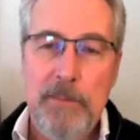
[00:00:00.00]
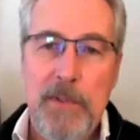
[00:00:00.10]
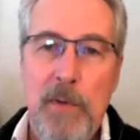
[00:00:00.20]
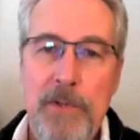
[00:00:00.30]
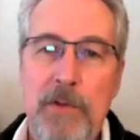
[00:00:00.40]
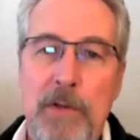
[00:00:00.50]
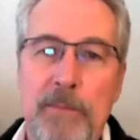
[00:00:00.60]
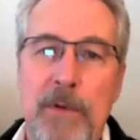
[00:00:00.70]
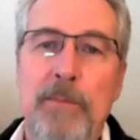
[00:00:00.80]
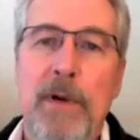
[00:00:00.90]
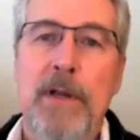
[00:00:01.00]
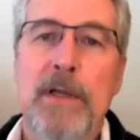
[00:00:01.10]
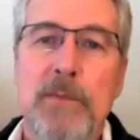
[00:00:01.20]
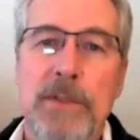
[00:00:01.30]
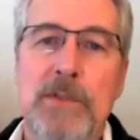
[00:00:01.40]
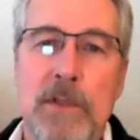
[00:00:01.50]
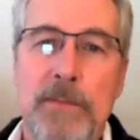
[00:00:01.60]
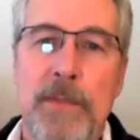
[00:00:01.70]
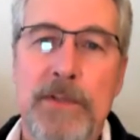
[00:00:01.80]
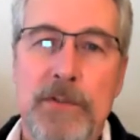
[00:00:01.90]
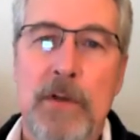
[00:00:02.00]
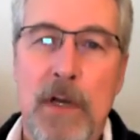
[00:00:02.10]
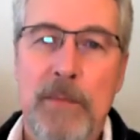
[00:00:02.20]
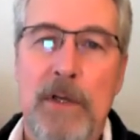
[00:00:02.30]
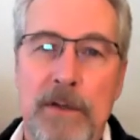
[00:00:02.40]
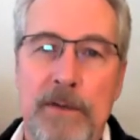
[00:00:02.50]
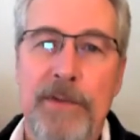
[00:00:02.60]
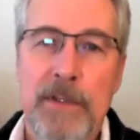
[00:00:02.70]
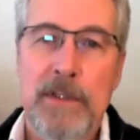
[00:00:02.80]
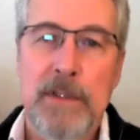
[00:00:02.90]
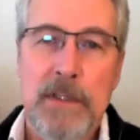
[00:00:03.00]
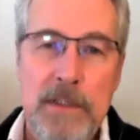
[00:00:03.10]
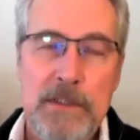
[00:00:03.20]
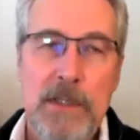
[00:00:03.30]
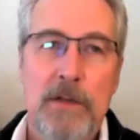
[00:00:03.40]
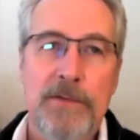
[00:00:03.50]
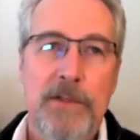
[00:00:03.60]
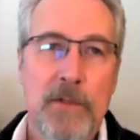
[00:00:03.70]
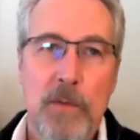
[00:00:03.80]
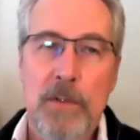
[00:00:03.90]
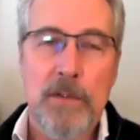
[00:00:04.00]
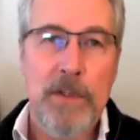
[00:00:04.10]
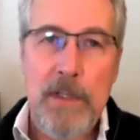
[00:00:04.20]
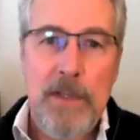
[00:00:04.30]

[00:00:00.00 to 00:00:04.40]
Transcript: But when you're bombarded with so much trauma of the sorrows of the world,